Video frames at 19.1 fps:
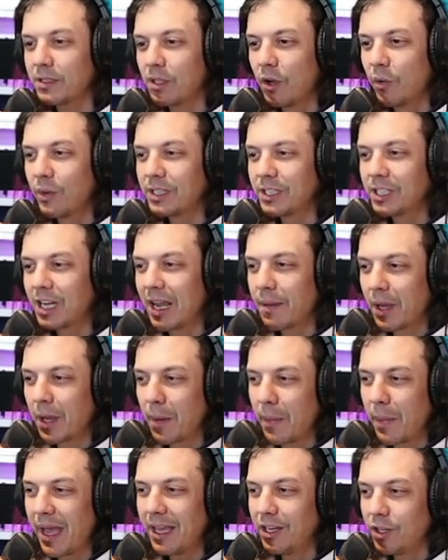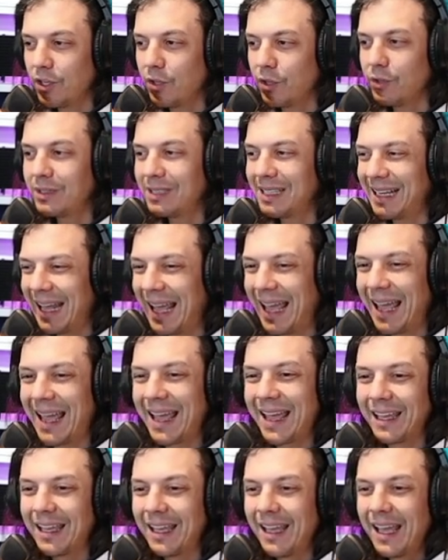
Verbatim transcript: which I am commanding you today,